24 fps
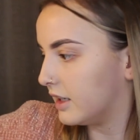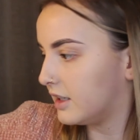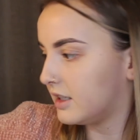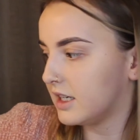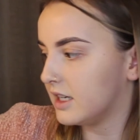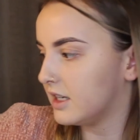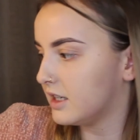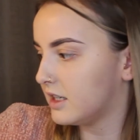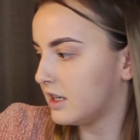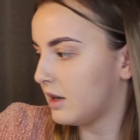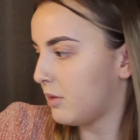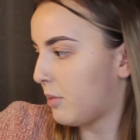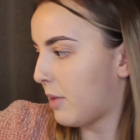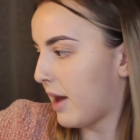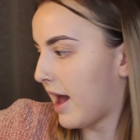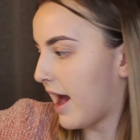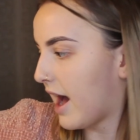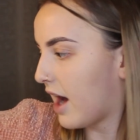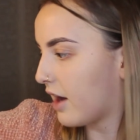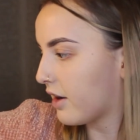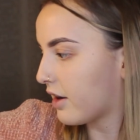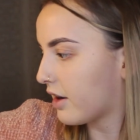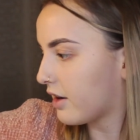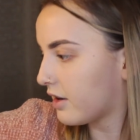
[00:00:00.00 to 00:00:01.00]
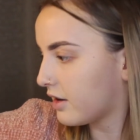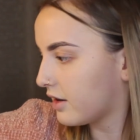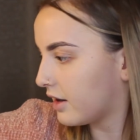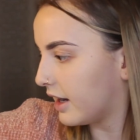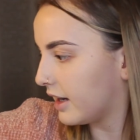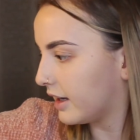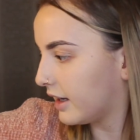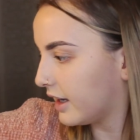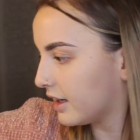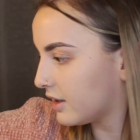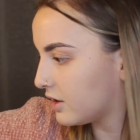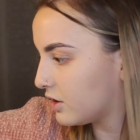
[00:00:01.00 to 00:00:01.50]
tinted powder,
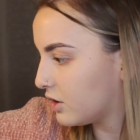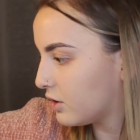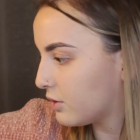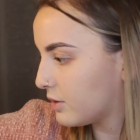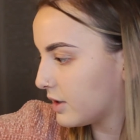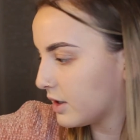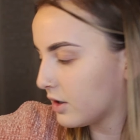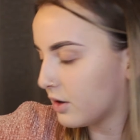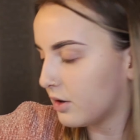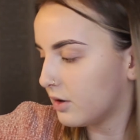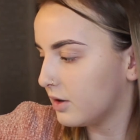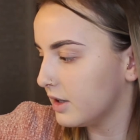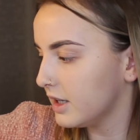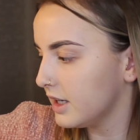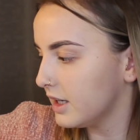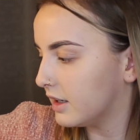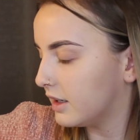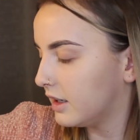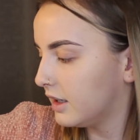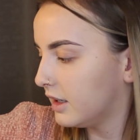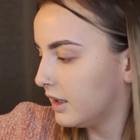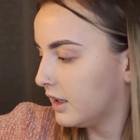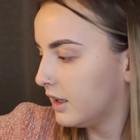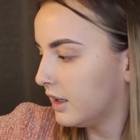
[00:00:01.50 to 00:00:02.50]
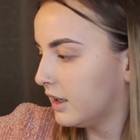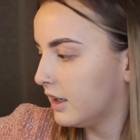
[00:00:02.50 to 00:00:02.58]
I guess you would call it.